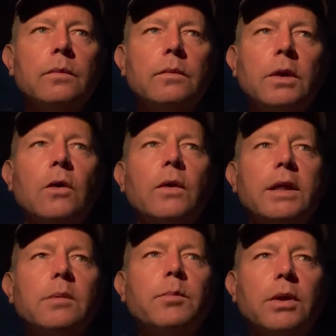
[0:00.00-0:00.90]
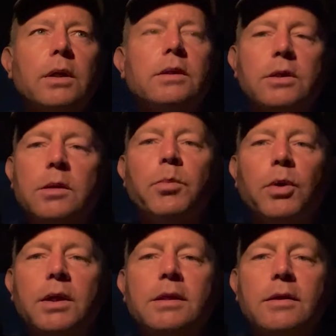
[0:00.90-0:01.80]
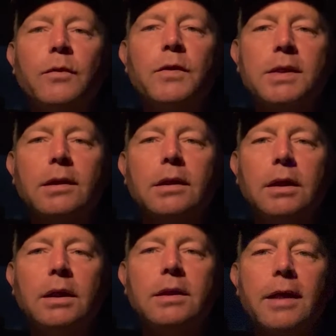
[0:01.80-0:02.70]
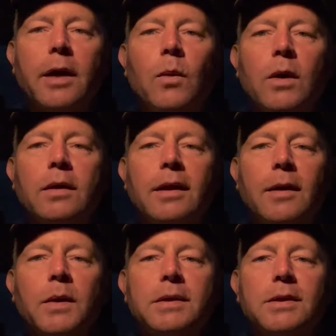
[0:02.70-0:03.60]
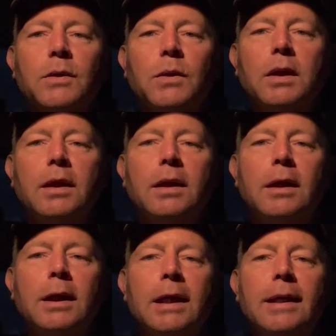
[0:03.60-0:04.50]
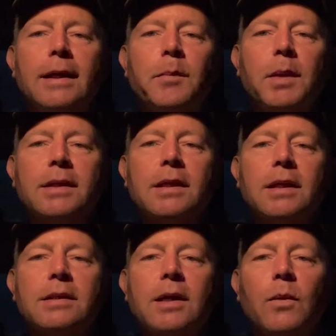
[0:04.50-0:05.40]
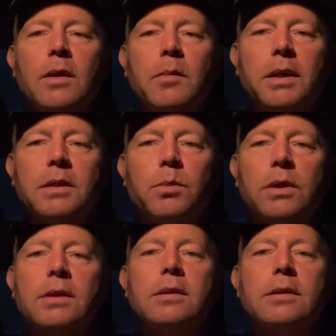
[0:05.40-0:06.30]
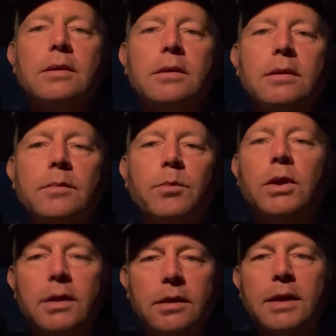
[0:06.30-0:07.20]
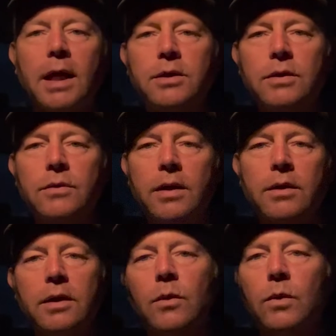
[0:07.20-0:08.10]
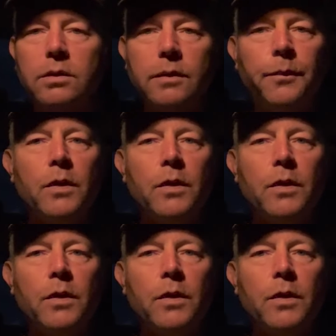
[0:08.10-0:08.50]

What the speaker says: No, that's a Buddhist. There's a Buddhist facility in Taiwan that I went to, because I think it's got one of the biggest Buddha statues rather in the world.